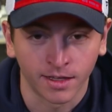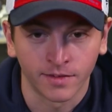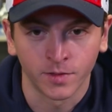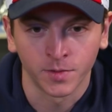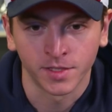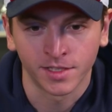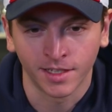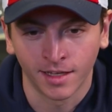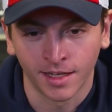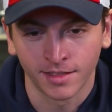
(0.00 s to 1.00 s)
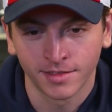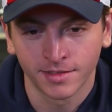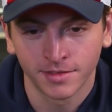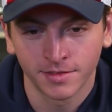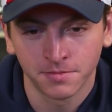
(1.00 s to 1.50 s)
everyone would say that
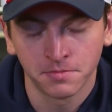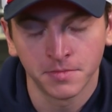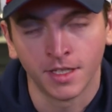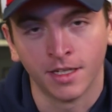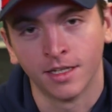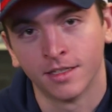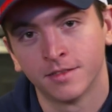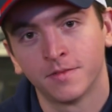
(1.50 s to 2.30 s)
uh,